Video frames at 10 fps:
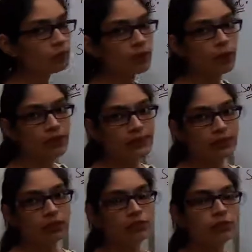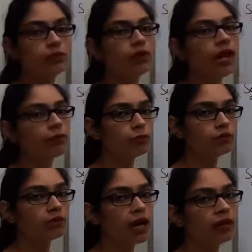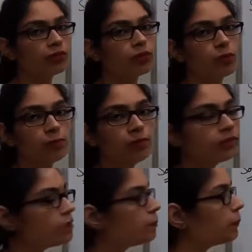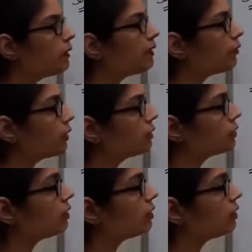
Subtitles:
the questions you have to start from simple interest.